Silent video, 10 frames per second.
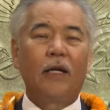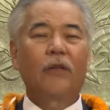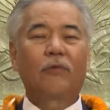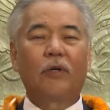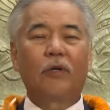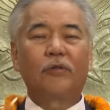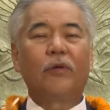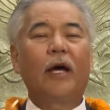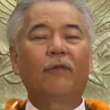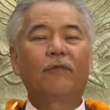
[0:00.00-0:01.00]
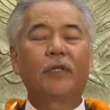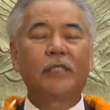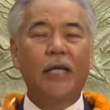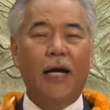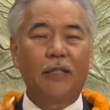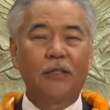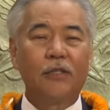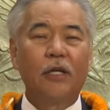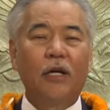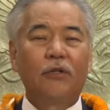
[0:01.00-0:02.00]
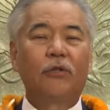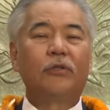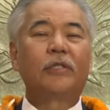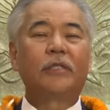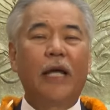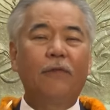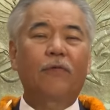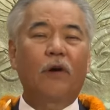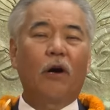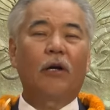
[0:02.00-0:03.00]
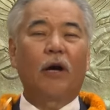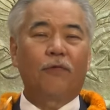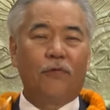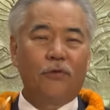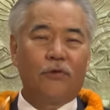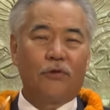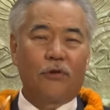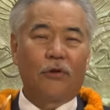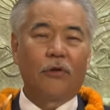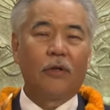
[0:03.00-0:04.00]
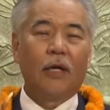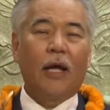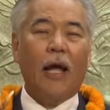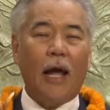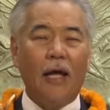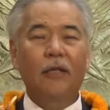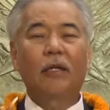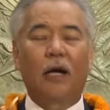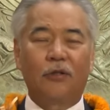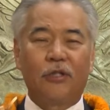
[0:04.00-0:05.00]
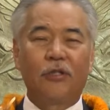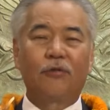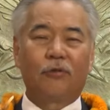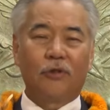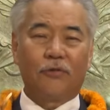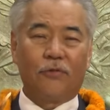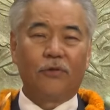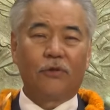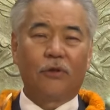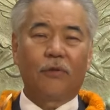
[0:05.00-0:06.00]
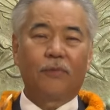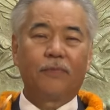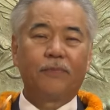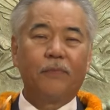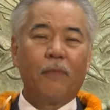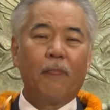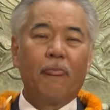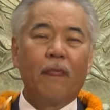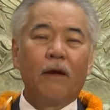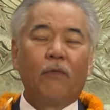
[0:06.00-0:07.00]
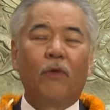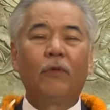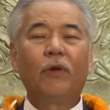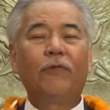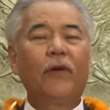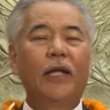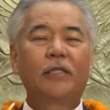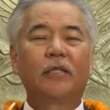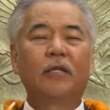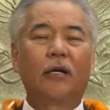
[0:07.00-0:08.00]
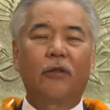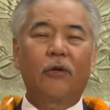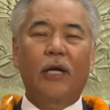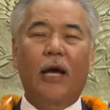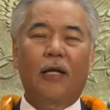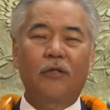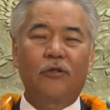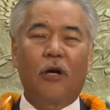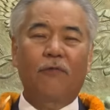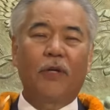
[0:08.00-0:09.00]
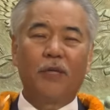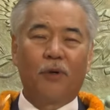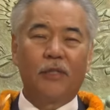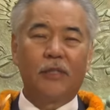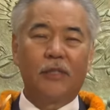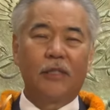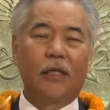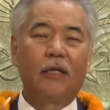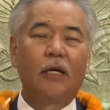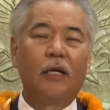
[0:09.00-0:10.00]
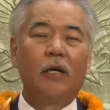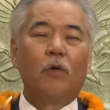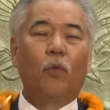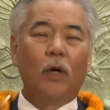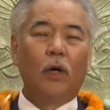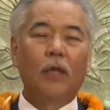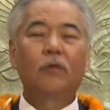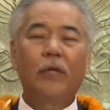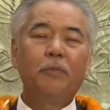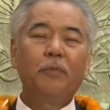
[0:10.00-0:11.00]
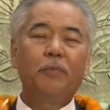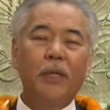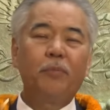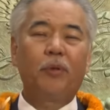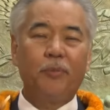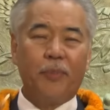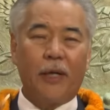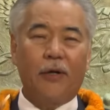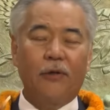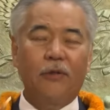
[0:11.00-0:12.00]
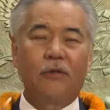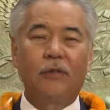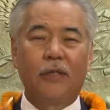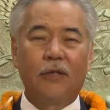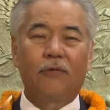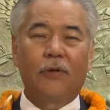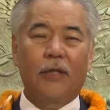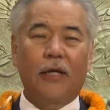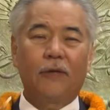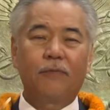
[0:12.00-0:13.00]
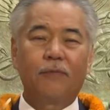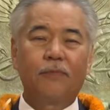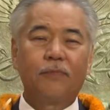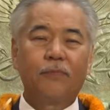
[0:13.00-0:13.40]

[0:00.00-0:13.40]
In other words, we have a chance to safeguard our future and our children's future. When we face another catastrophic emergency, will we be prepared to deal with it?